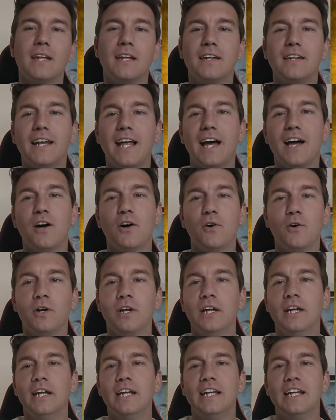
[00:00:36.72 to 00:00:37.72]
Now,
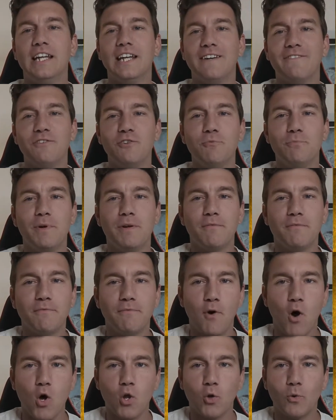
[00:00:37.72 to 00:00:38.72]
if you've been
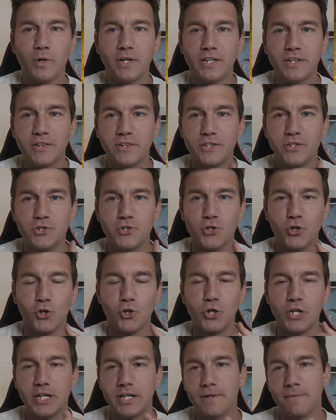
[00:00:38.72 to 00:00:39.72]
following the
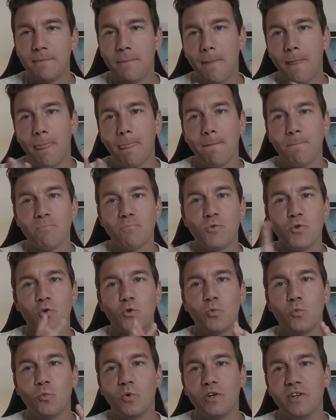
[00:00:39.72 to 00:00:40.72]
journey,
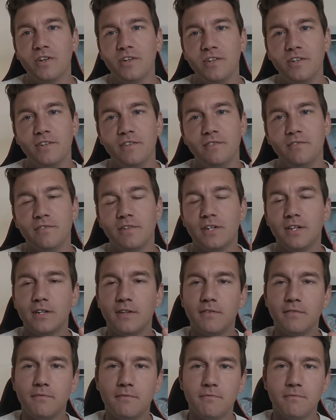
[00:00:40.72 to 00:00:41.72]
we've
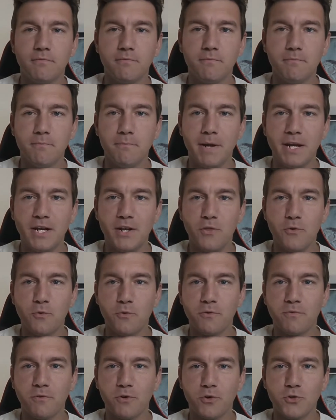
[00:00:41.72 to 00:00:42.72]
made it through
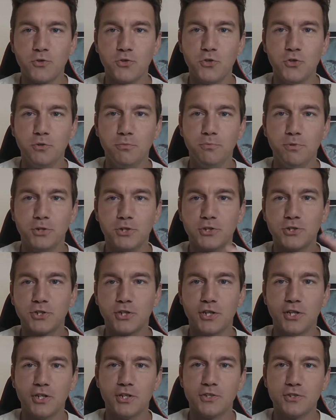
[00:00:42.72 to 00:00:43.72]
the first two books,
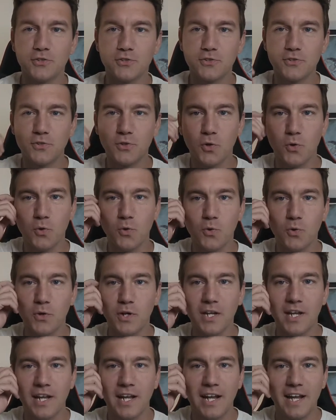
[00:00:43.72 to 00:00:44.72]
Unsouled
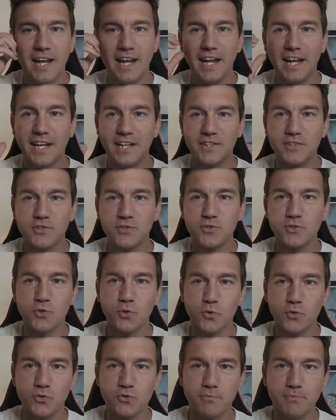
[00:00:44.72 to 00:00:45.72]
and
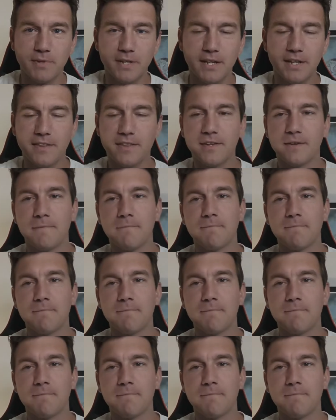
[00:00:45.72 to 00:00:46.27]
Soulsmith,